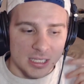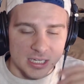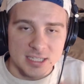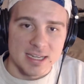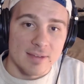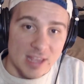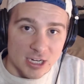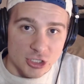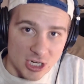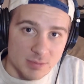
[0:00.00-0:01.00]
he doesn't
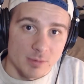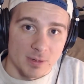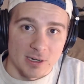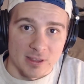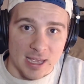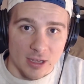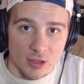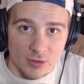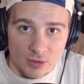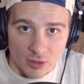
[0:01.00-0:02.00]
have that adjustment period
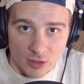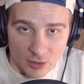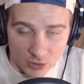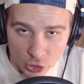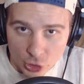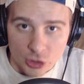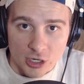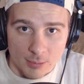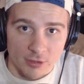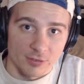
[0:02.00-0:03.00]
that a
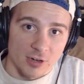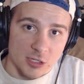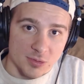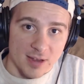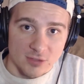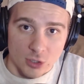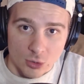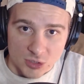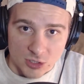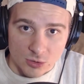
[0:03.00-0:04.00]
good number of freshmen have
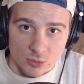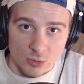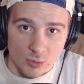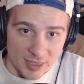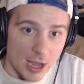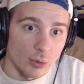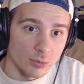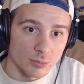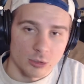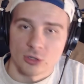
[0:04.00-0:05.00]
to go to
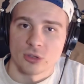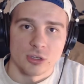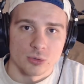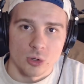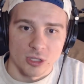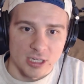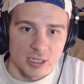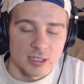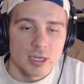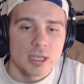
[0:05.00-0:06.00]
without early
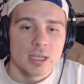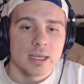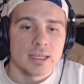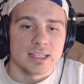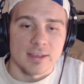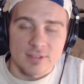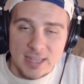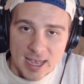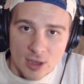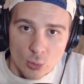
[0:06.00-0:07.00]
enrollee.
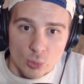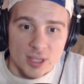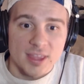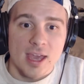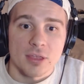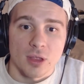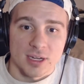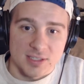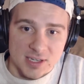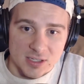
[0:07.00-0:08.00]
Given that, with the
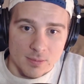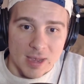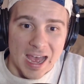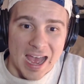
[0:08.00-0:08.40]
athleticism,